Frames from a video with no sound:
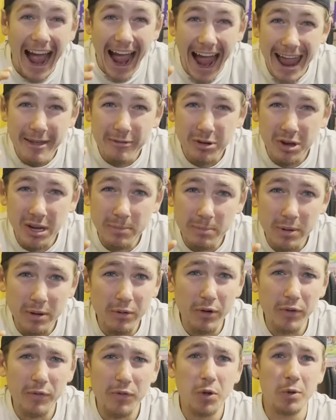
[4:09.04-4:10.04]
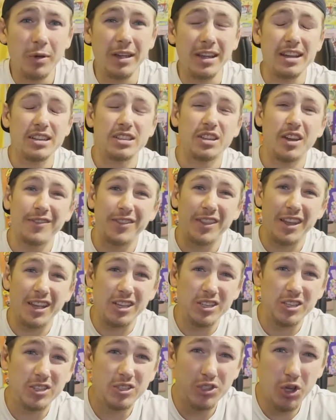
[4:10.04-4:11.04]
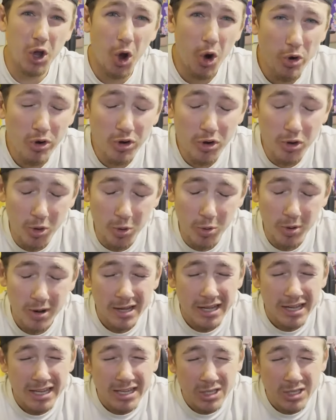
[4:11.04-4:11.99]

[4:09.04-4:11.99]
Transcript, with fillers: I'm going to be reviewing something so new,